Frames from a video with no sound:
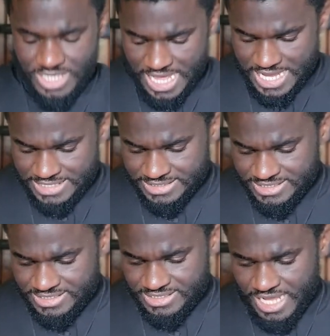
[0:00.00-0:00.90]

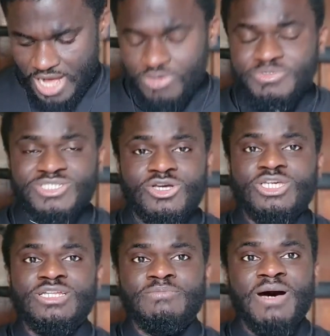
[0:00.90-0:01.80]
and I will be
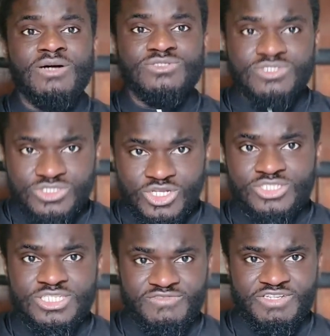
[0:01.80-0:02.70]
talking about
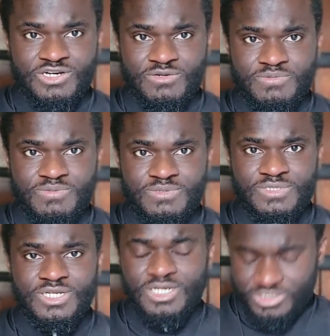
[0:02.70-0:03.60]
not giving up.
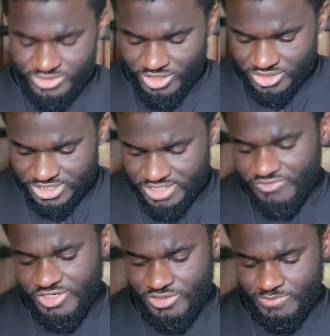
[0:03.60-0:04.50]
Not
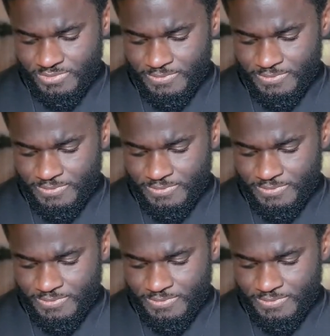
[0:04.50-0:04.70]
giving up.